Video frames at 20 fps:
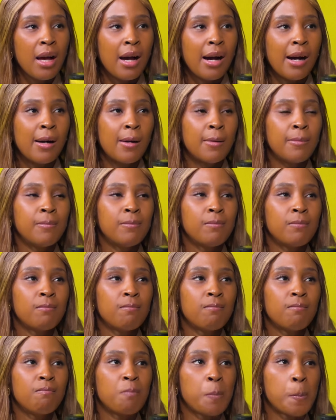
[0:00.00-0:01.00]

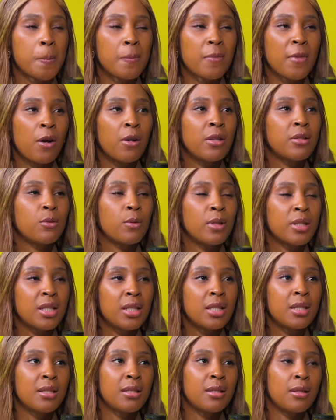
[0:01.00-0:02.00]
Um, I was
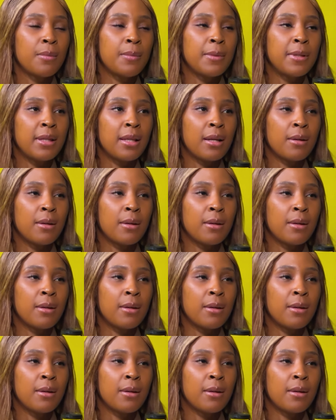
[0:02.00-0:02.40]
watching a sermon